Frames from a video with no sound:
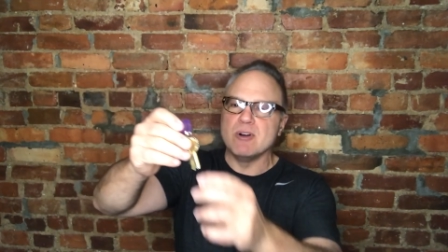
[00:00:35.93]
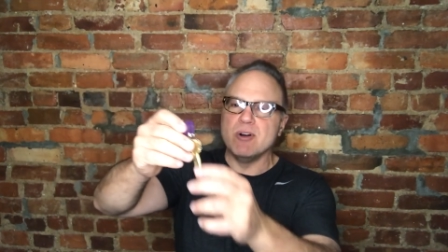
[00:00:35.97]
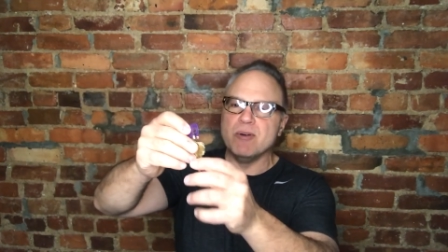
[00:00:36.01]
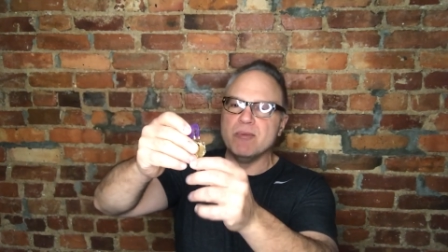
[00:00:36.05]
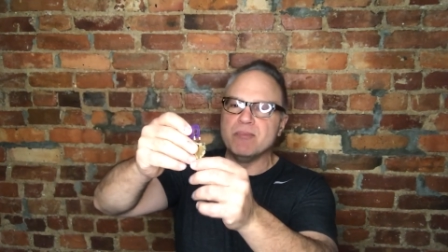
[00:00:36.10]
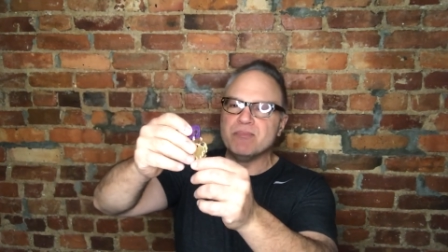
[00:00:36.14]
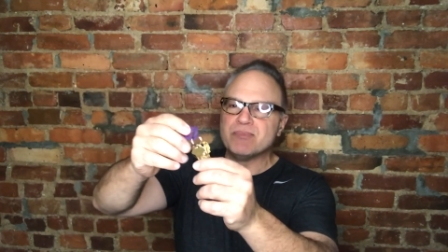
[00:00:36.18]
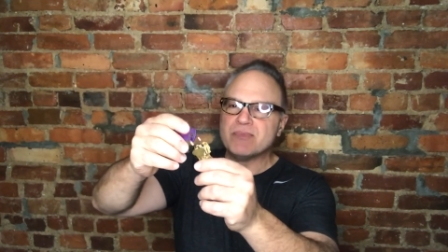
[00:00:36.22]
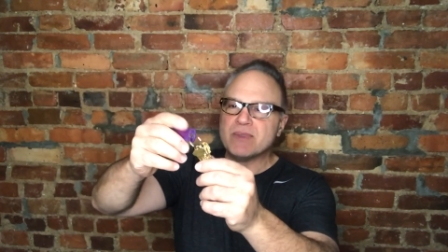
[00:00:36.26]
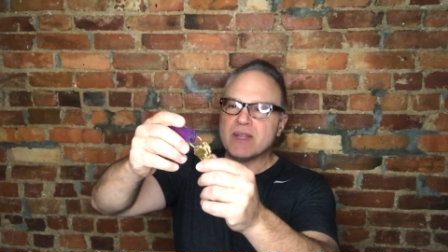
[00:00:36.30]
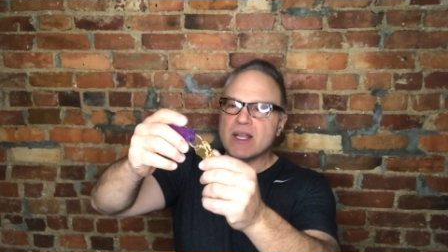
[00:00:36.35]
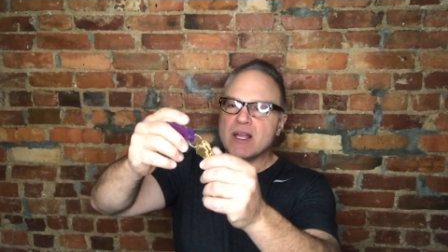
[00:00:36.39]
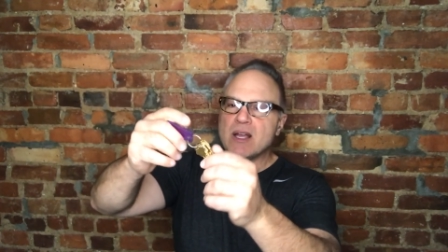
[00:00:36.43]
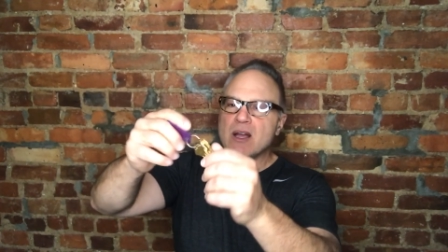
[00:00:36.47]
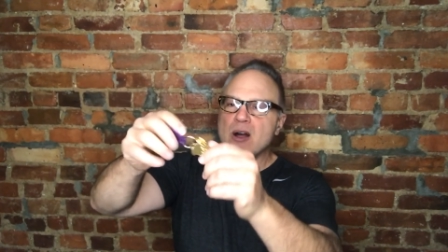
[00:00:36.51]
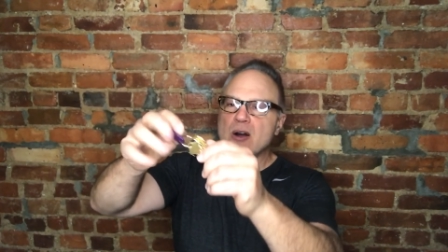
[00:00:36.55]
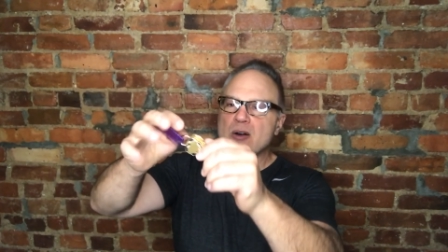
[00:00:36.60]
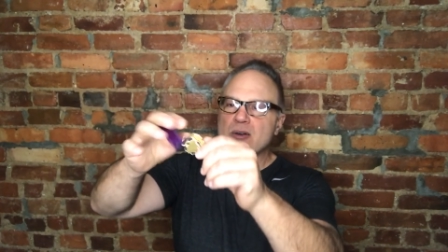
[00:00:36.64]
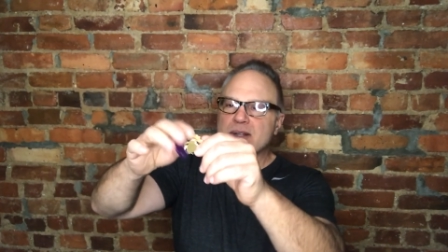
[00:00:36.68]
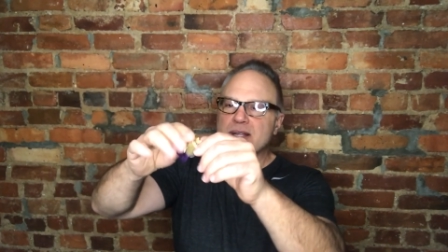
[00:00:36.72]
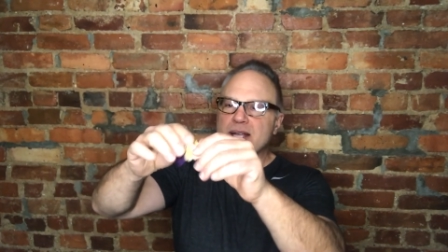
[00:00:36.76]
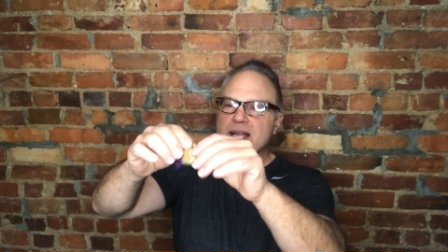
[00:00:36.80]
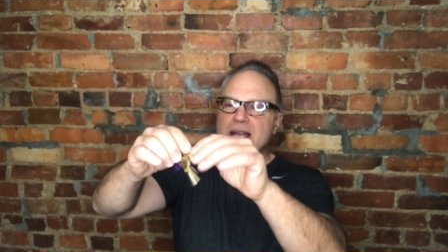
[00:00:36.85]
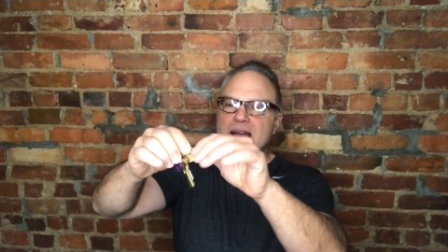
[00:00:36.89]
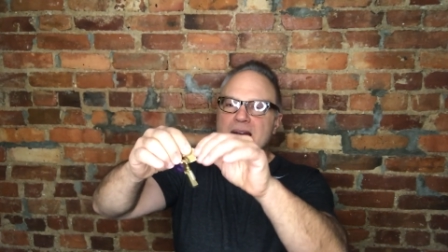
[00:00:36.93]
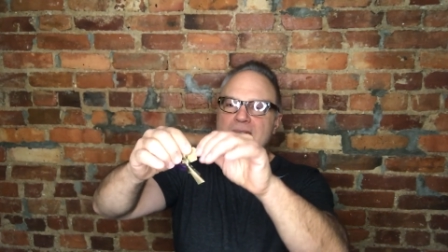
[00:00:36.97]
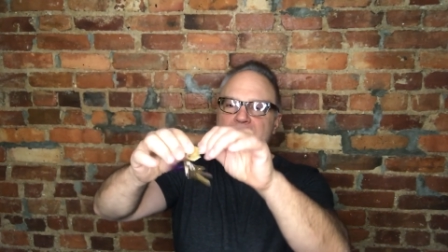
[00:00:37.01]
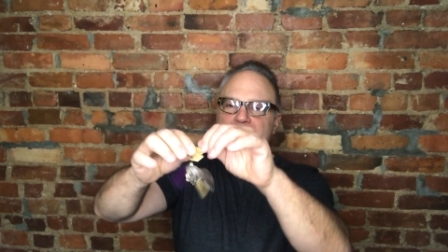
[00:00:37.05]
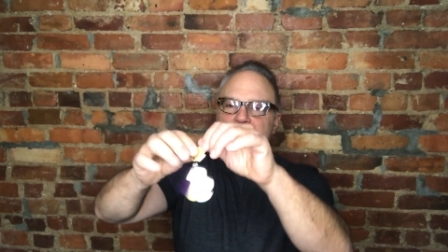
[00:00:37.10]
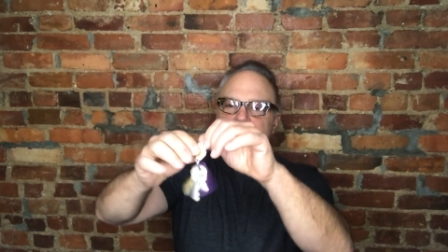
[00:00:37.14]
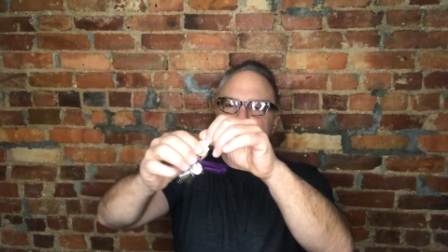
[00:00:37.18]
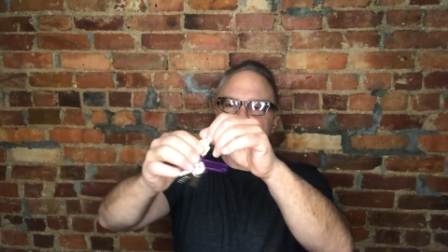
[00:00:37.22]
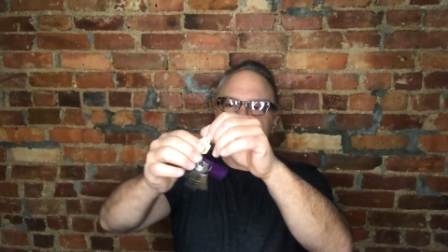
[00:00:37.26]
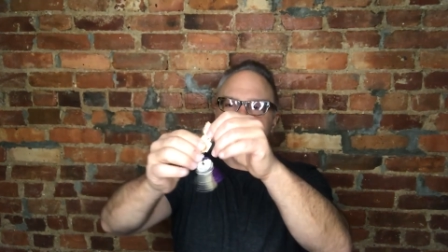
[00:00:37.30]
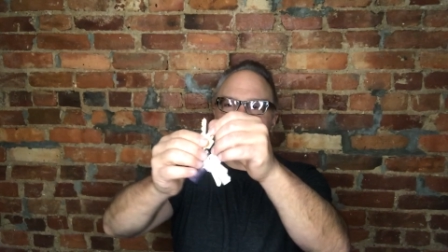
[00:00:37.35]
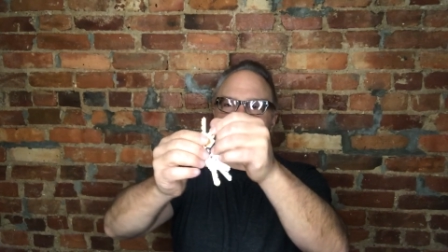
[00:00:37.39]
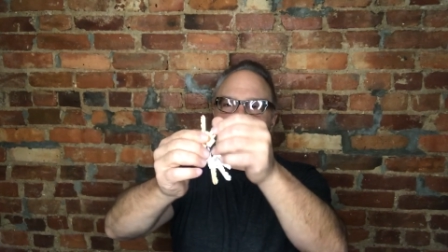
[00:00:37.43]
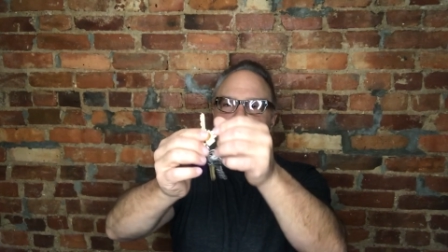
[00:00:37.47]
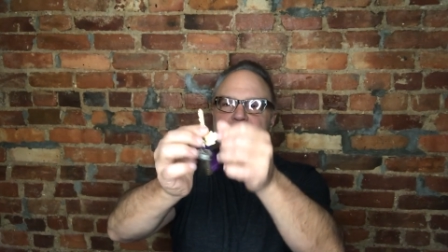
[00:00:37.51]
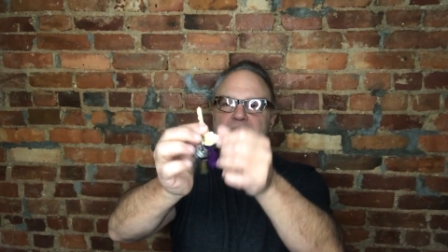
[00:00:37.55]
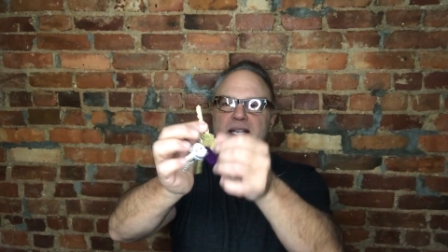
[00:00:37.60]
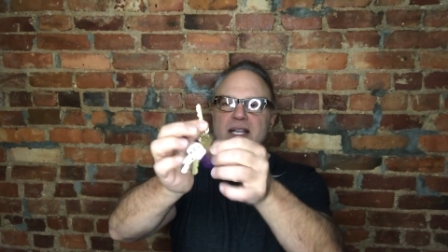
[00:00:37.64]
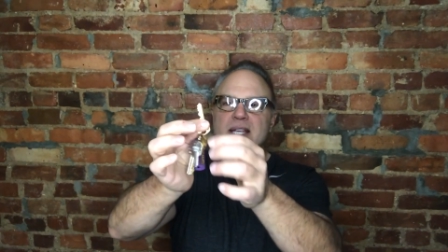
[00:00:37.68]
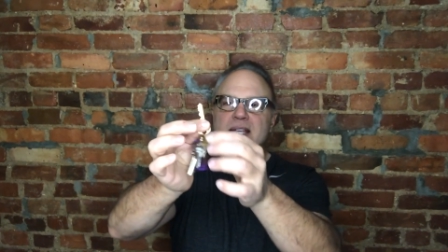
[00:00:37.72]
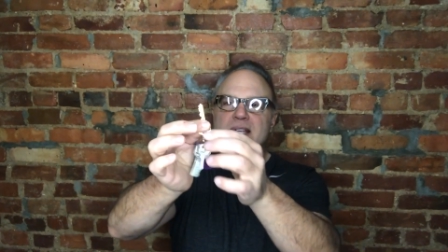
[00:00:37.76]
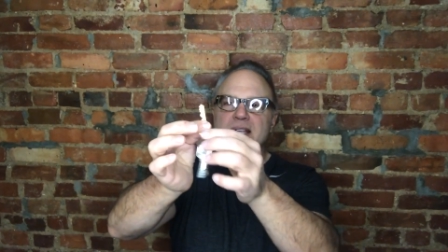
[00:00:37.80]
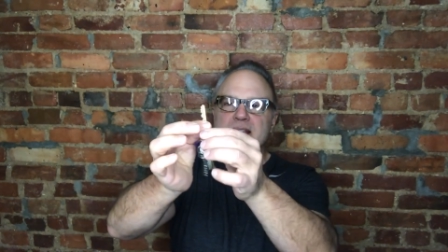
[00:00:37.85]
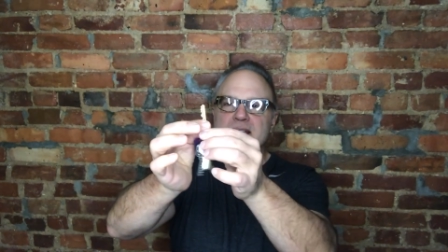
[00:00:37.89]
go, okay, how to use a
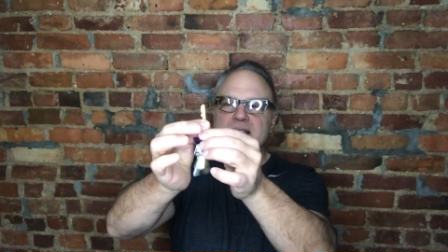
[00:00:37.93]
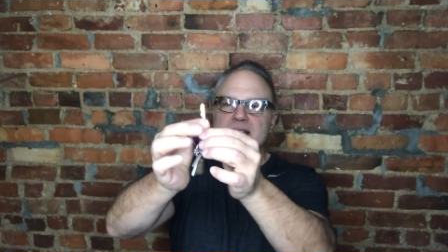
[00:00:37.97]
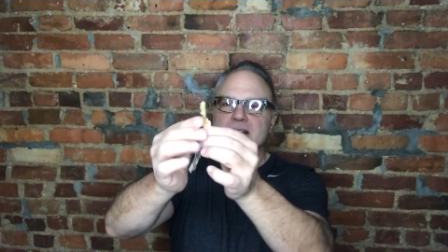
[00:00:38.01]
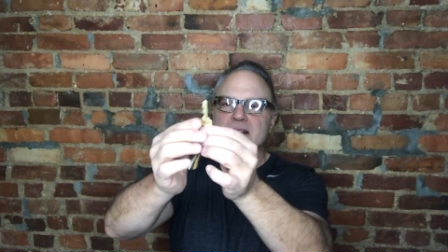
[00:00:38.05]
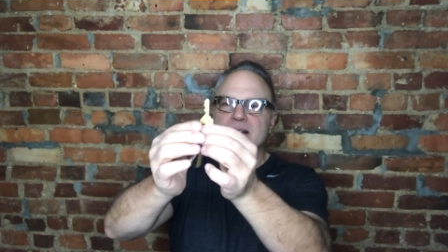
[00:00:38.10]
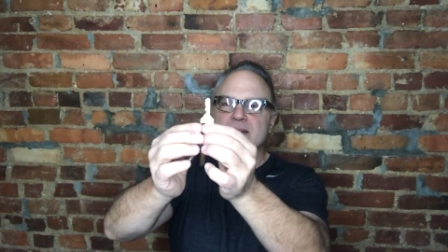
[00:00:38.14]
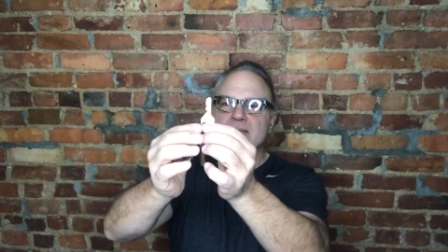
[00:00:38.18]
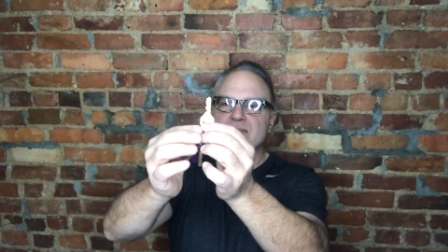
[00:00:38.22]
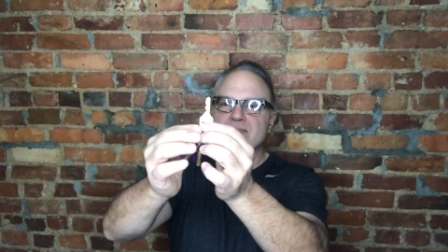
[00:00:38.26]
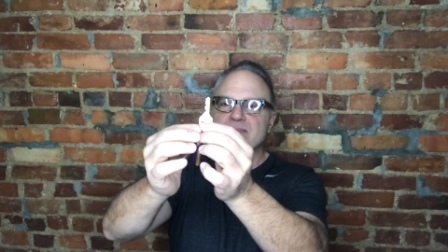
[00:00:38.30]
key.